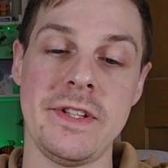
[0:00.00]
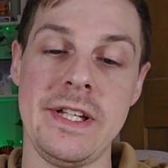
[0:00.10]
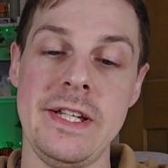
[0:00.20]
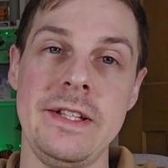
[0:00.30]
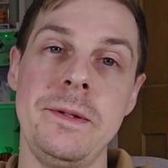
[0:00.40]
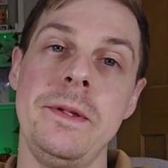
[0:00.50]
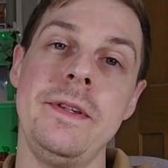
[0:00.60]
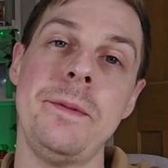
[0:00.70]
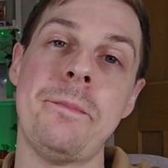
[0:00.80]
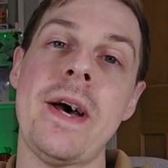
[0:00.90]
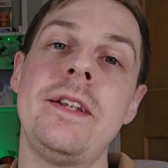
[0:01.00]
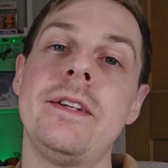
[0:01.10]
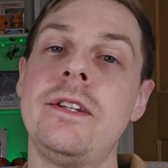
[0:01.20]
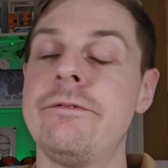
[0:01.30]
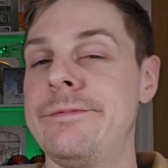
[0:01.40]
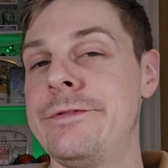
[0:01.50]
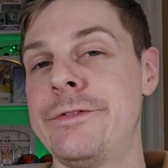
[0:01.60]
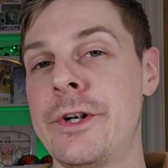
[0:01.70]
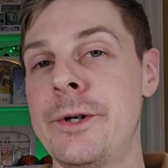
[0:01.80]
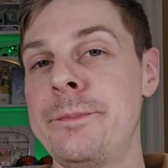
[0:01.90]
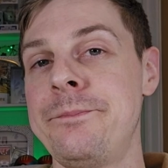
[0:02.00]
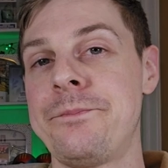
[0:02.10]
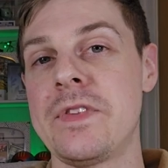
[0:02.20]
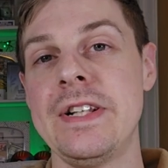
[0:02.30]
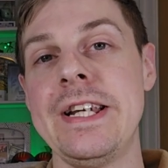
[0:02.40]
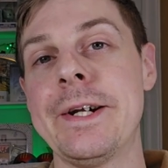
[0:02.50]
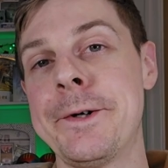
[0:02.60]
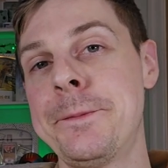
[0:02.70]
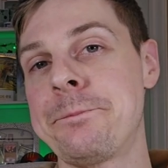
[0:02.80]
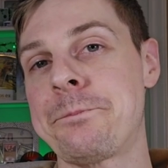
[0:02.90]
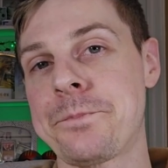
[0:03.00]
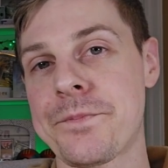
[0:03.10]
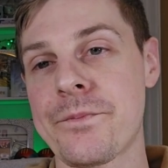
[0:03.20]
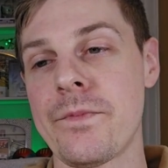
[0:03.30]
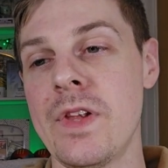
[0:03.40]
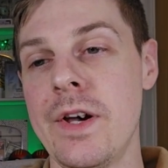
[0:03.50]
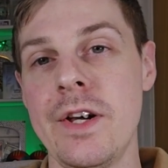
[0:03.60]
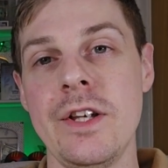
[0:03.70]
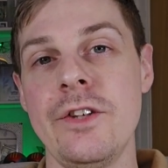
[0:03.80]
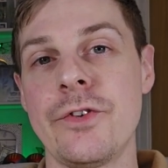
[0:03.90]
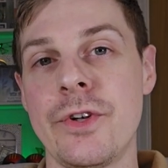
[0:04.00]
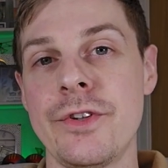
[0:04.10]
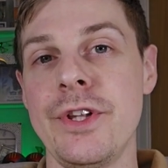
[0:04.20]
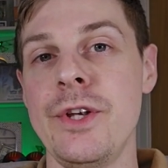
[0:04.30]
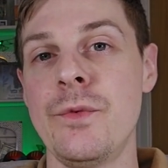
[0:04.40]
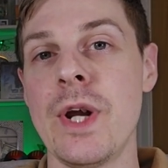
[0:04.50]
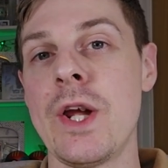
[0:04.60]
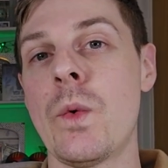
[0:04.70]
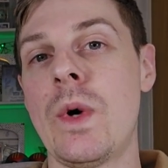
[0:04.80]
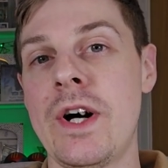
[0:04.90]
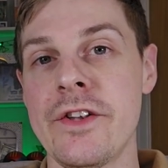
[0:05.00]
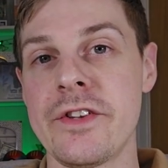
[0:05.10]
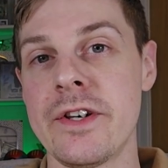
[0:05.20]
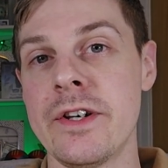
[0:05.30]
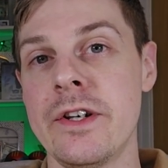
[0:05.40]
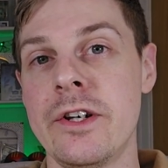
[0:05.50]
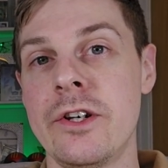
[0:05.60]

the pendant from Liko, you've got the Rayquaza